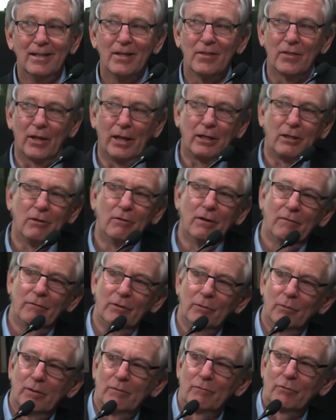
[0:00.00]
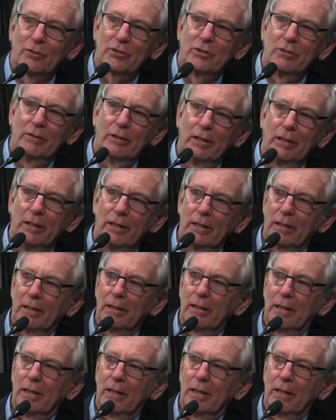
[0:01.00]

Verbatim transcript: Thank you, everyone, for tuning in,